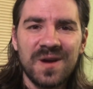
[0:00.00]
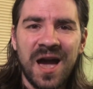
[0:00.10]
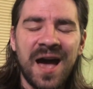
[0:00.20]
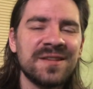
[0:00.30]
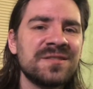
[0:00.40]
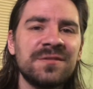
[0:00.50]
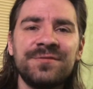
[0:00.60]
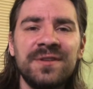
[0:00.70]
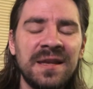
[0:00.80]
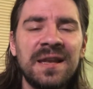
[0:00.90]
has the
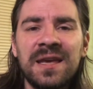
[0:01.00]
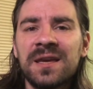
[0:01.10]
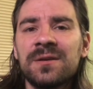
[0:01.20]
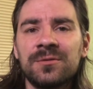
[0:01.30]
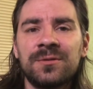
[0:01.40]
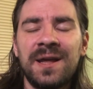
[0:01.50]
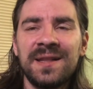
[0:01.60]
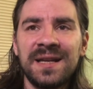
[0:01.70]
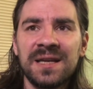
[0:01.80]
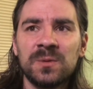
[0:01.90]
feeling or
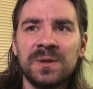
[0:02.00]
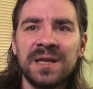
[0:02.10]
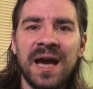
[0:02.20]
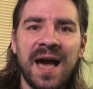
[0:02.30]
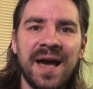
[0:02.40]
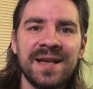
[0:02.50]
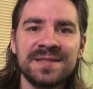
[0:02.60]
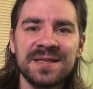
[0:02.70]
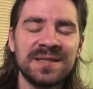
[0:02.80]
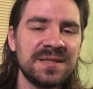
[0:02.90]
rather like one
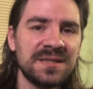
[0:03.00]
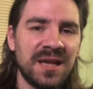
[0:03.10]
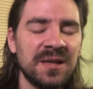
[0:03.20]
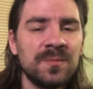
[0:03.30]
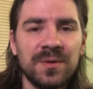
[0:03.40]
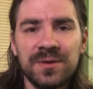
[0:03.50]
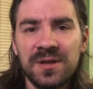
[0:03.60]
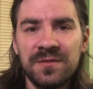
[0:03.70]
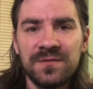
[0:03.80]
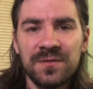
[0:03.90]
has the standpoint
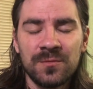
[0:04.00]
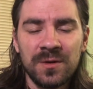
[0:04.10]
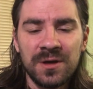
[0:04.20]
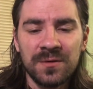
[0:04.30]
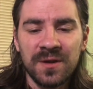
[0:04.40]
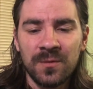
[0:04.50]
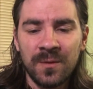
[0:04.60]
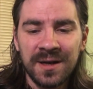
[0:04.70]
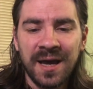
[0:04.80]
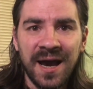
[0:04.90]
if you will that
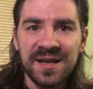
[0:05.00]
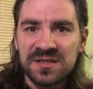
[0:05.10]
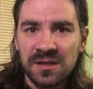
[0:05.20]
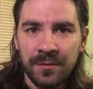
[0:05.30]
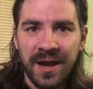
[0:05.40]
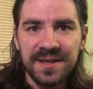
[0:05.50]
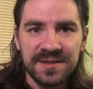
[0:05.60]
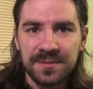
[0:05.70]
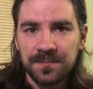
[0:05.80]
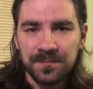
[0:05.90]
one has the
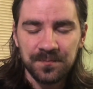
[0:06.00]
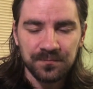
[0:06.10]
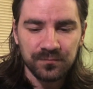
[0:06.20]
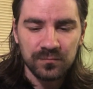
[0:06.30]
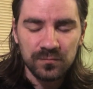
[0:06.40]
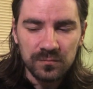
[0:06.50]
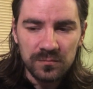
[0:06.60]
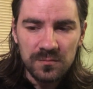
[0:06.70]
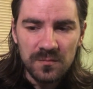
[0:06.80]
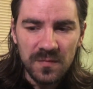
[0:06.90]
right
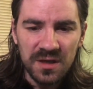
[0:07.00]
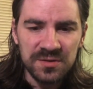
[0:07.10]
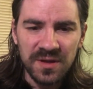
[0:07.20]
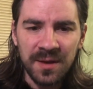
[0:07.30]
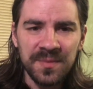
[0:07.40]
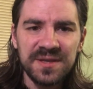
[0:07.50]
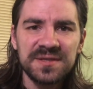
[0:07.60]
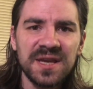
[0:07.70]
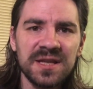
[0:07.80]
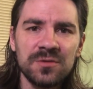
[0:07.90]
so that being
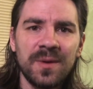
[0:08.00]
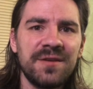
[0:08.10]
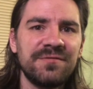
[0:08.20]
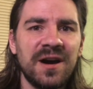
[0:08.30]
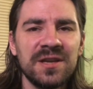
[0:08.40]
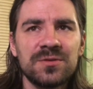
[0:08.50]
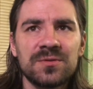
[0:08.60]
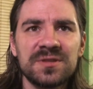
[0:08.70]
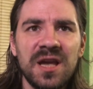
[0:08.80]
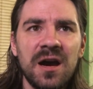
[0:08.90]
said you may find
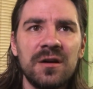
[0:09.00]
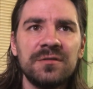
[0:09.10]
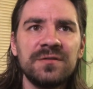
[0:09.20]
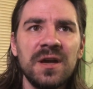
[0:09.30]
yourself